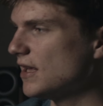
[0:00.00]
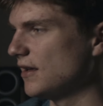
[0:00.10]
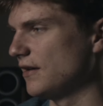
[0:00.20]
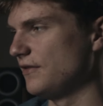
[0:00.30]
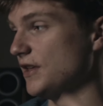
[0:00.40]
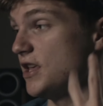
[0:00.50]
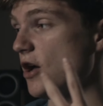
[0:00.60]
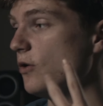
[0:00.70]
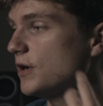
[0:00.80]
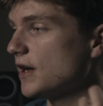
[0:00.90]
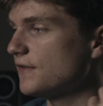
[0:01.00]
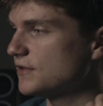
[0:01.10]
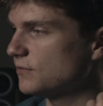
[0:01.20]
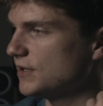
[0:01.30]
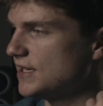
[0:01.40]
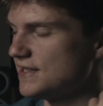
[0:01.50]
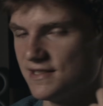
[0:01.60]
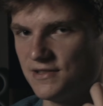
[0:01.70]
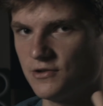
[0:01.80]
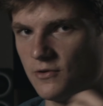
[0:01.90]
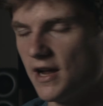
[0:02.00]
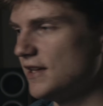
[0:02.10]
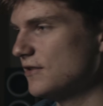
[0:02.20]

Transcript: The yoke on this one isn't as great.